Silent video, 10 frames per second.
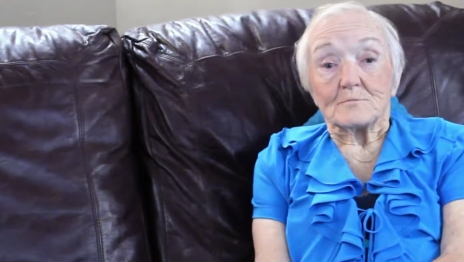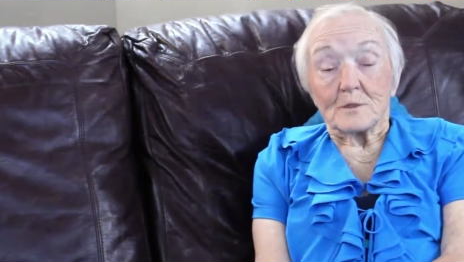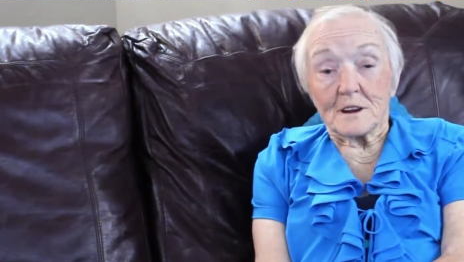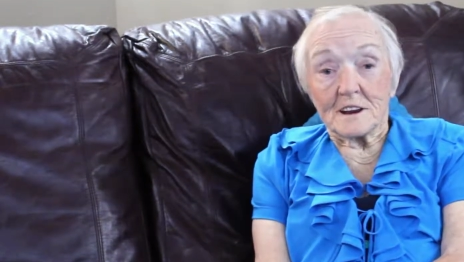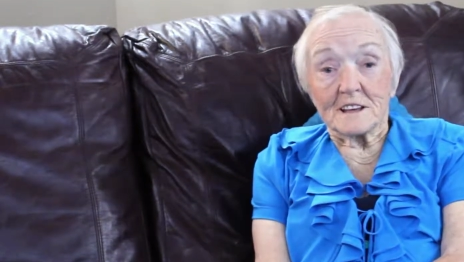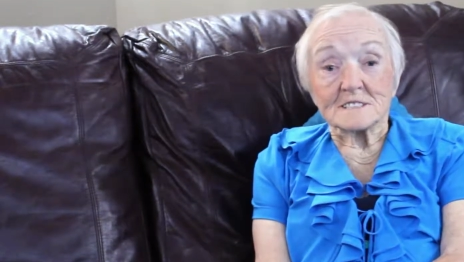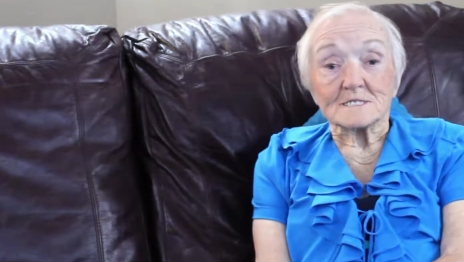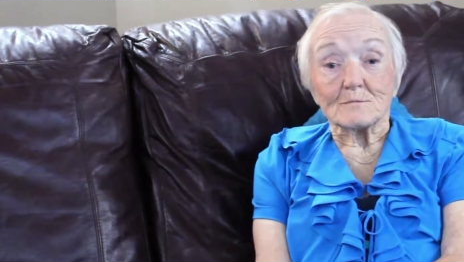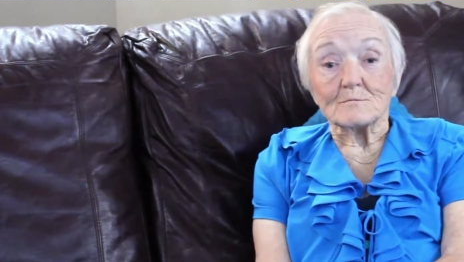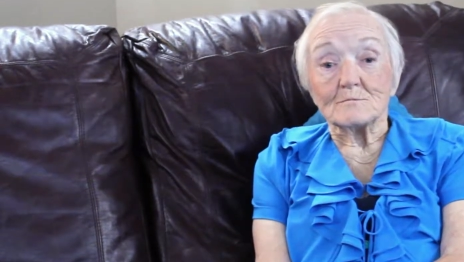put it in
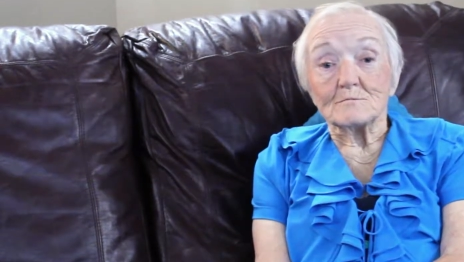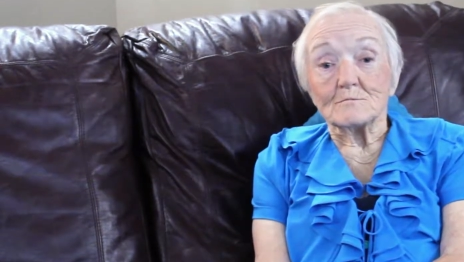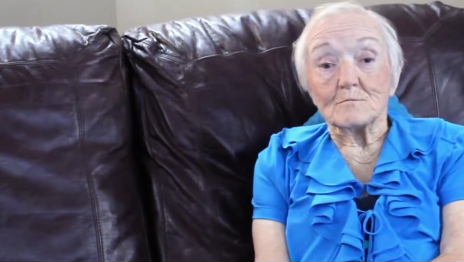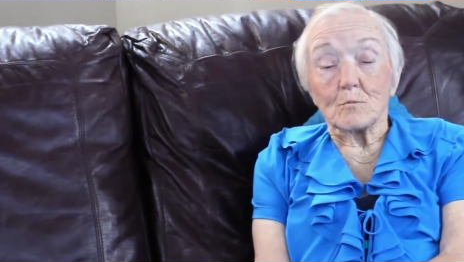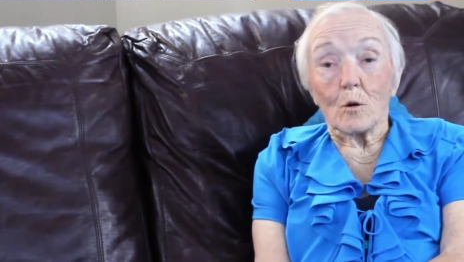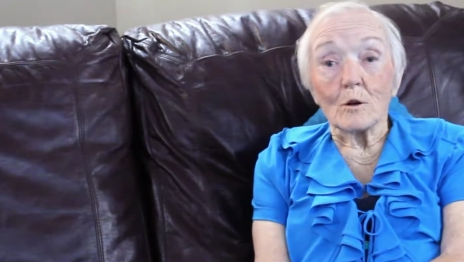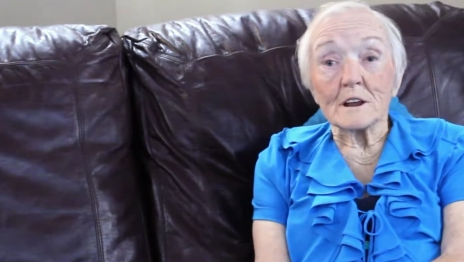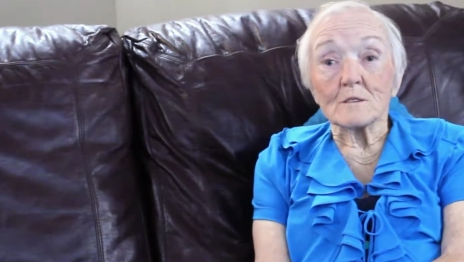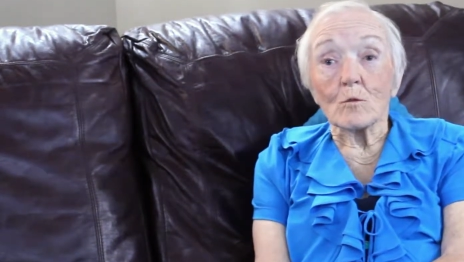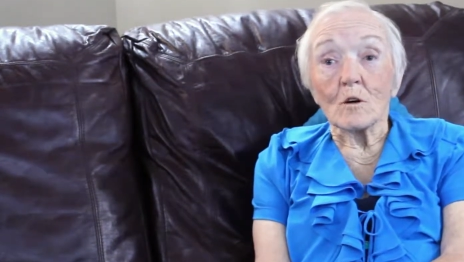some
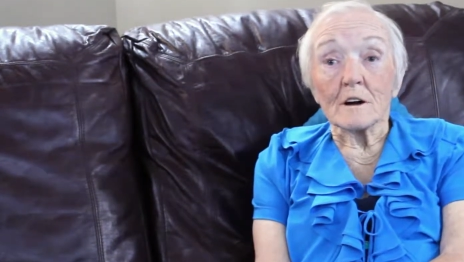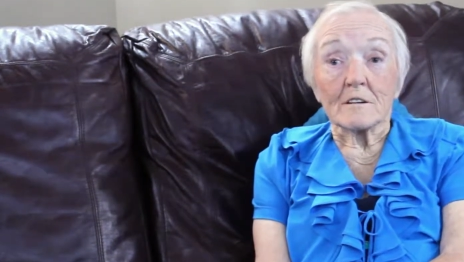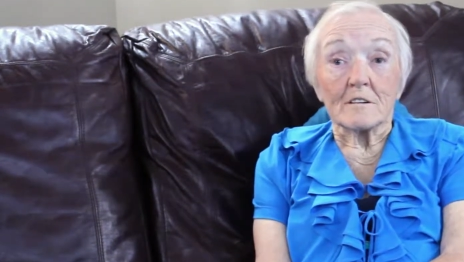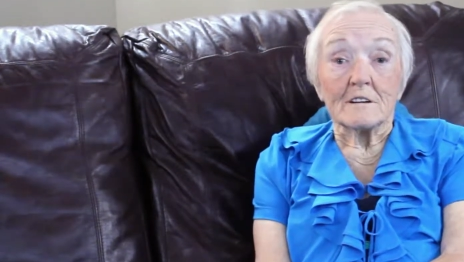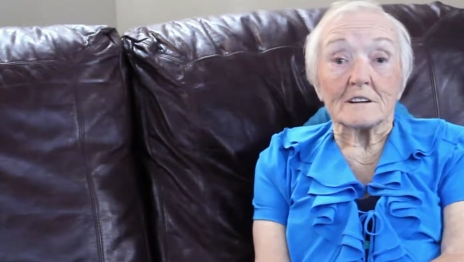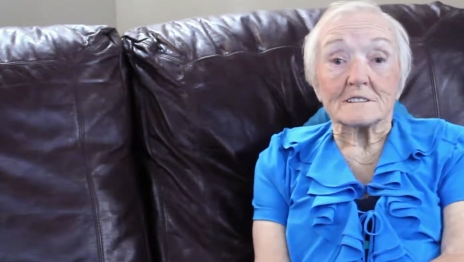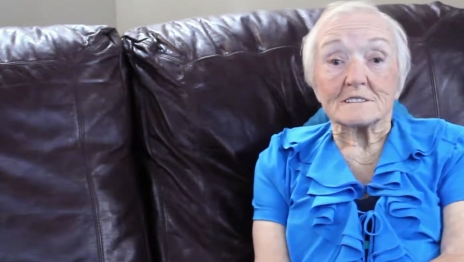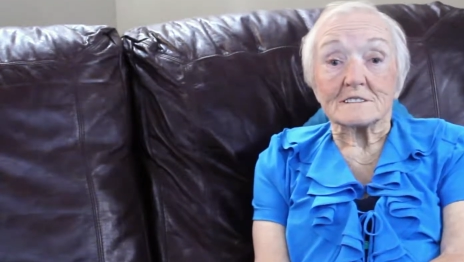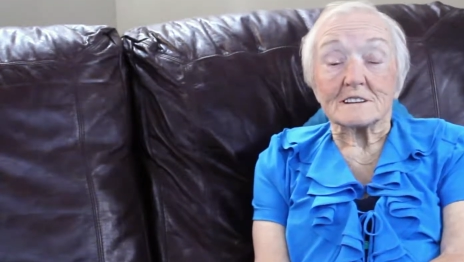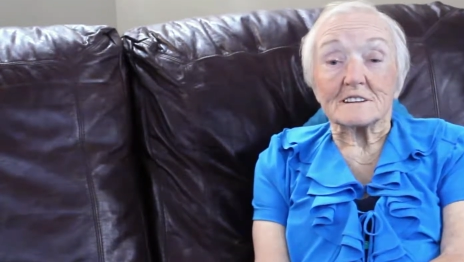boiling water and
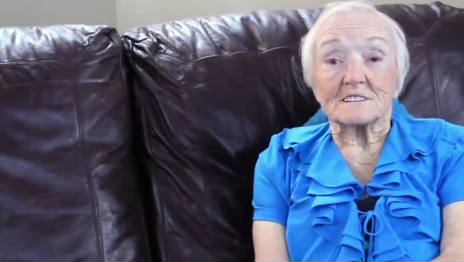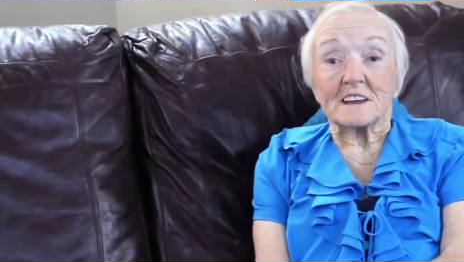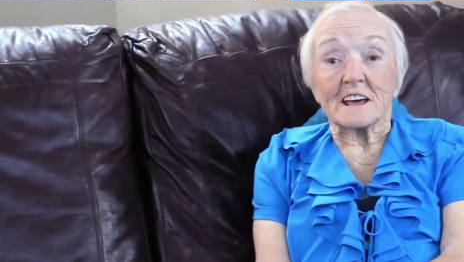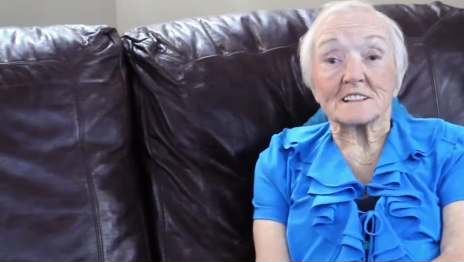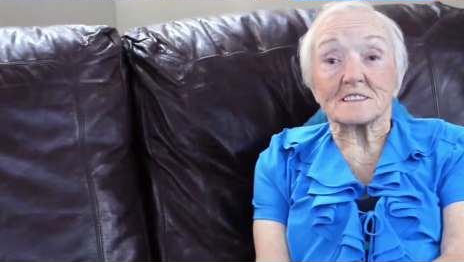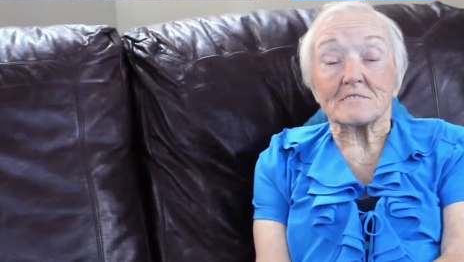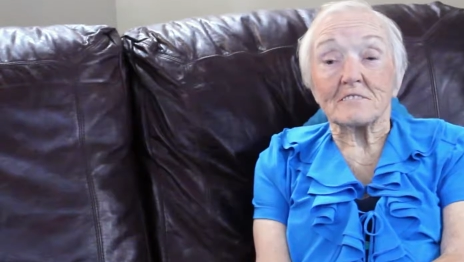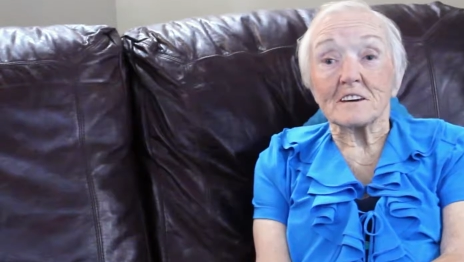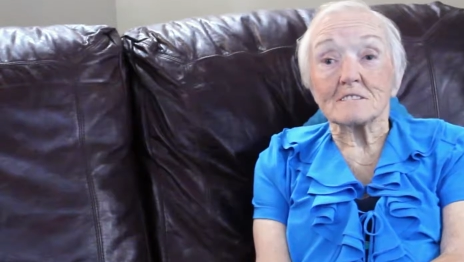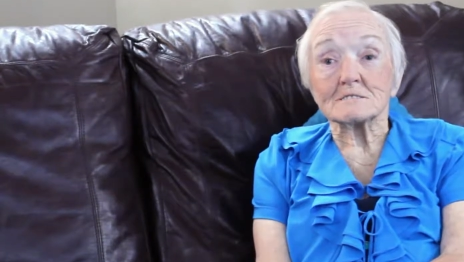take the
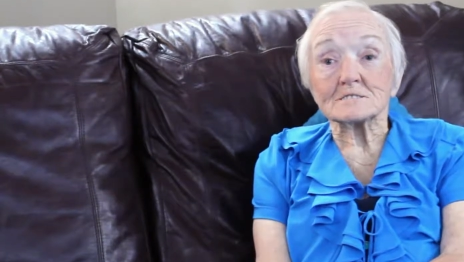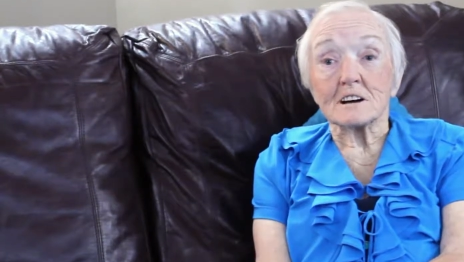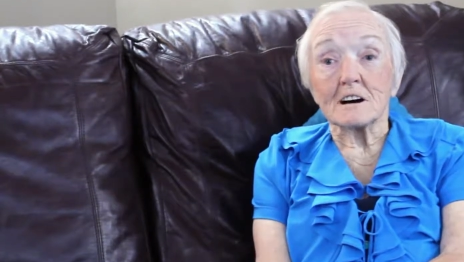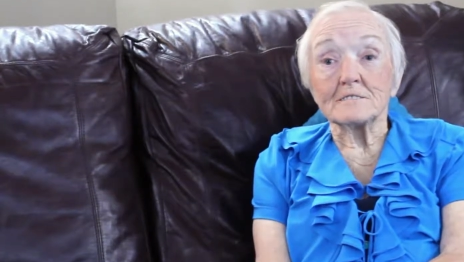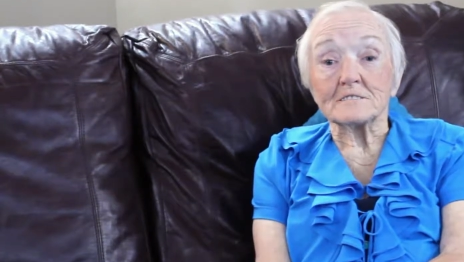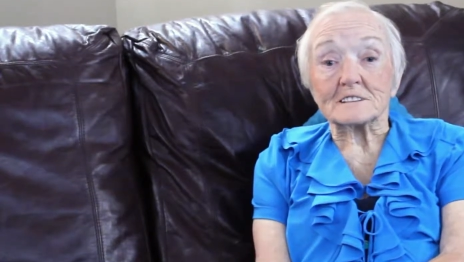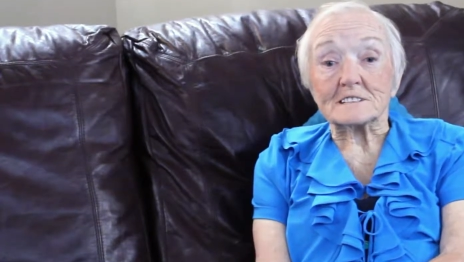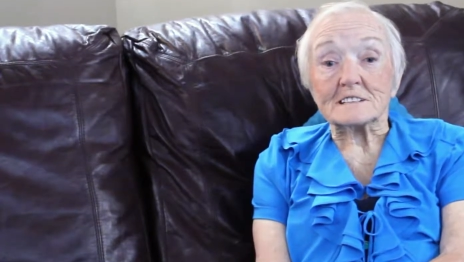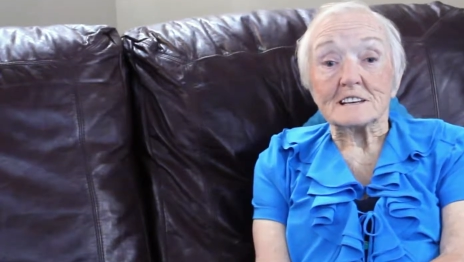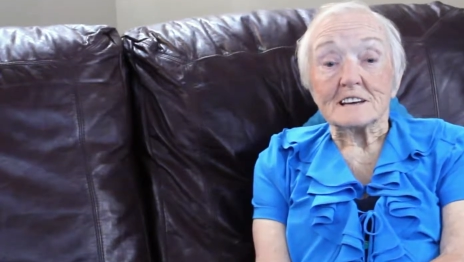feathers off and